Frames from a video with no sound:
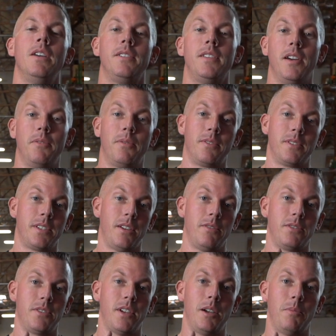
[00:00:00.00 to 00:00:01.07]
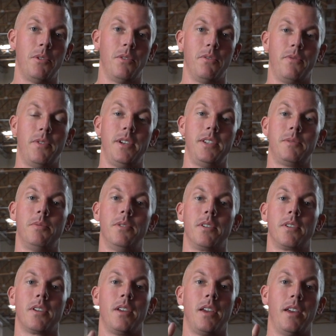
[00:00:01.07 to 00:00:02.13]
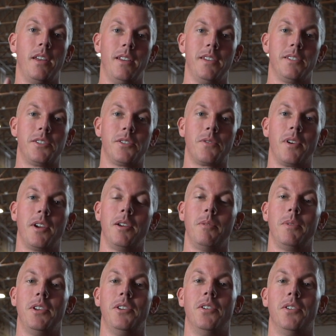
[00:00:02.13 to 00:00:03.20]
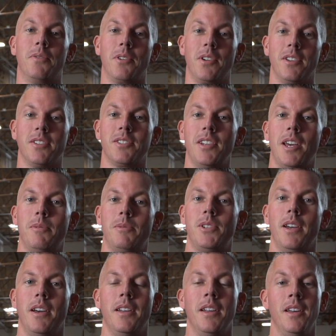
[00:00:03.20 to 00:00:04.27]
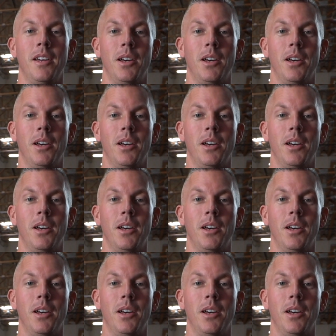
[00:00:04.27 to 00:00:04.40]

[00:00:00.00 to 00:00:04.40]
Down for Sound Shop on Facebook and Instagram. And don't forget Snapchat.